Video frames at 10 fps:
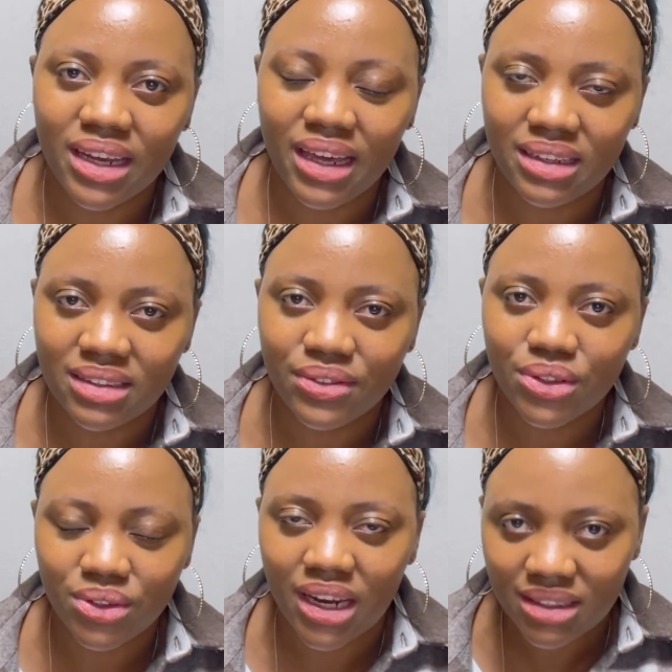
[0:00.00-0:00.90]
and first
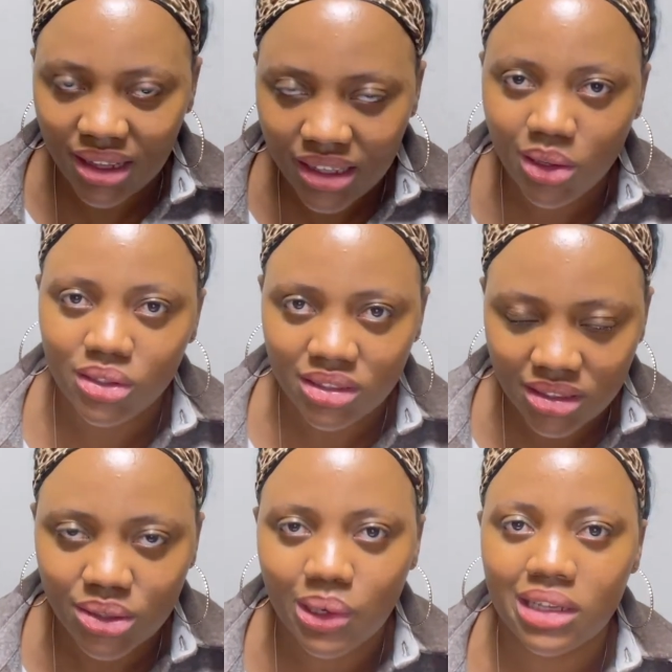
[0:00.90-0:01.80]
grade has 8 classes,
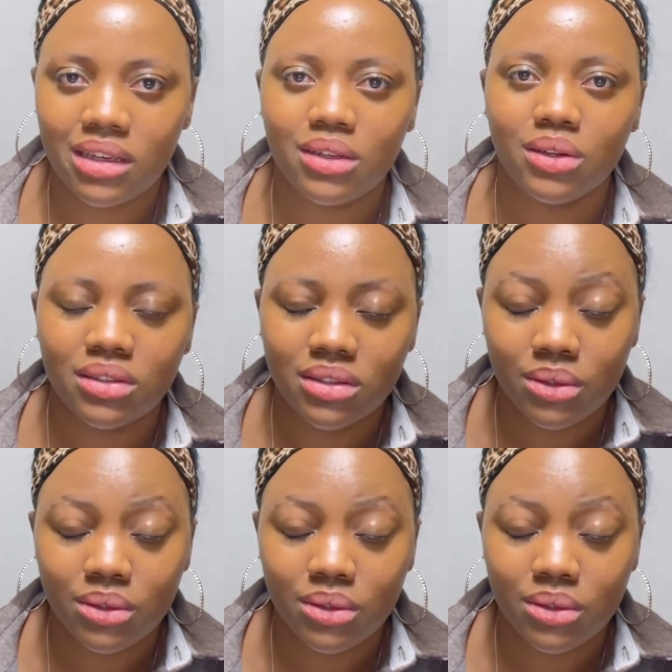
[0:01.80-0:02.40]
second grade has 8 classes,